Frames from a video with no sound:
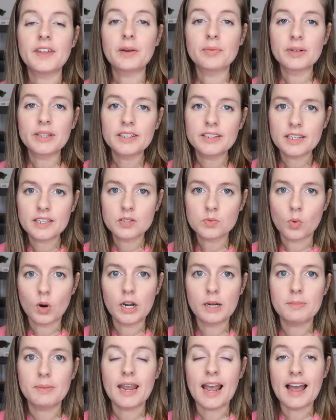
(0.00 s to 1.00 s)
That really does
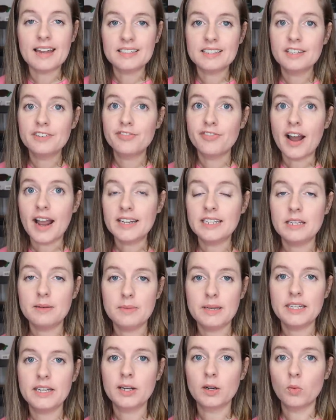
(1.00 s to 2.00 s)
worry me. I did find him
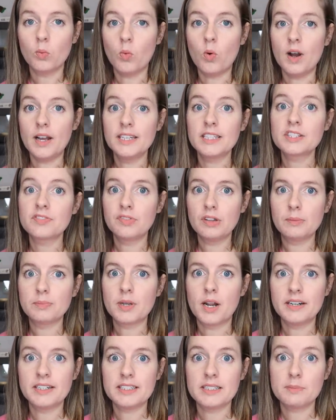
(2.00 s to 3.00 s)
in here once, flipped
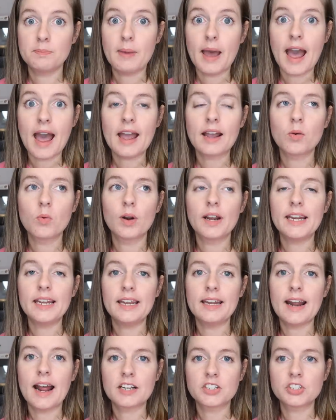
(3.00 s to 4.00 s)
on his back where he
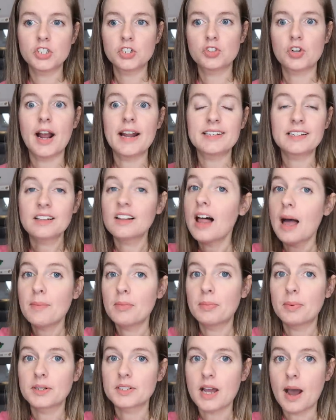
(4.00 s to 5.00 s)
had actually tried to climb
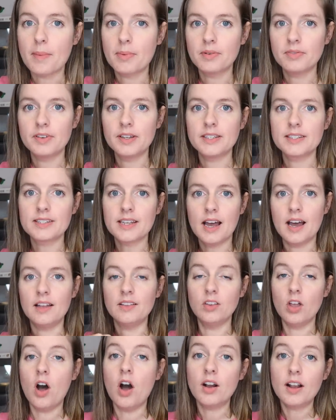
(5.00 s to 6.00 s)
up on top of of his uh,
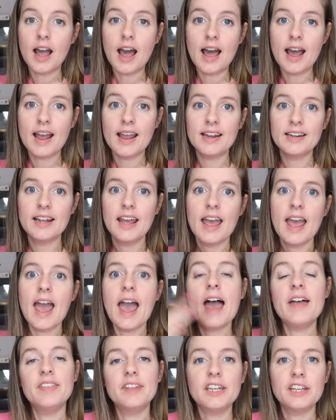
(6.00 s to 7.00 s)
log hide
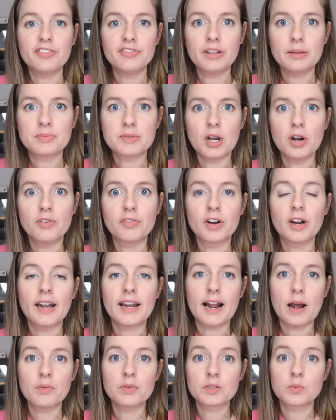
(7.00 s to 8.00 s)
and then he flipped over
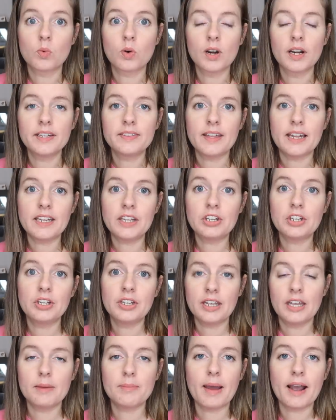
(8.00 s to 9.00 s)
and I was worried that he
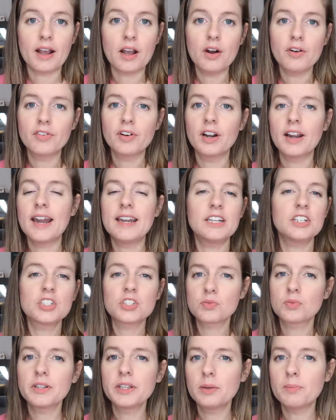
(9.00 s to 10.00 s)
couldn't get back over and it
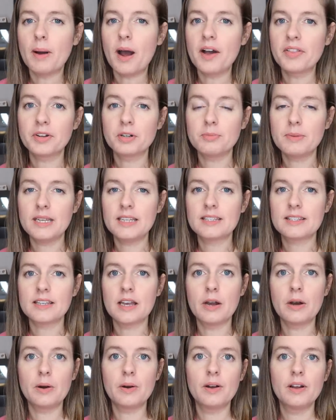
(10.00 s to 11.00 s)
just really bothered me.
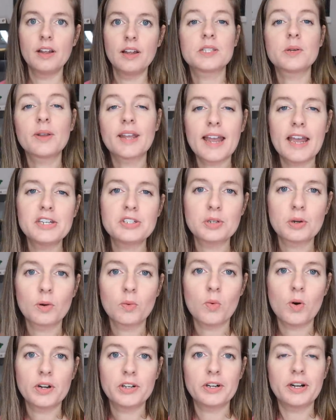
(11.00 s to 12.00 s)
So, so in case you were
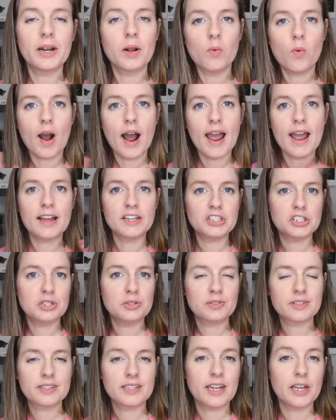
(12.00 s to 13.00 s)
wondering why I
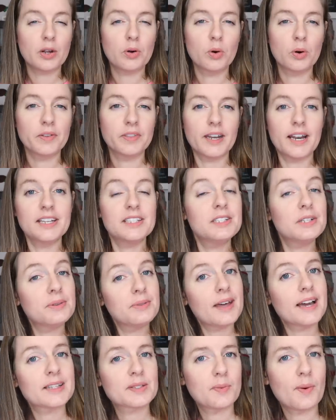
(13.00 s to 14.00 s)
choose the decor that I do,
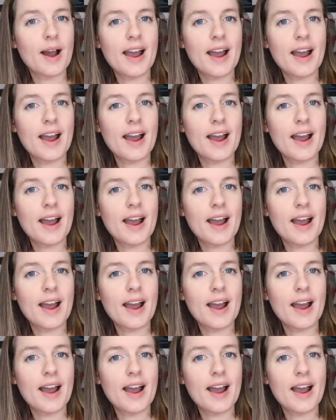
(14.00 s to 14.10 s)
that's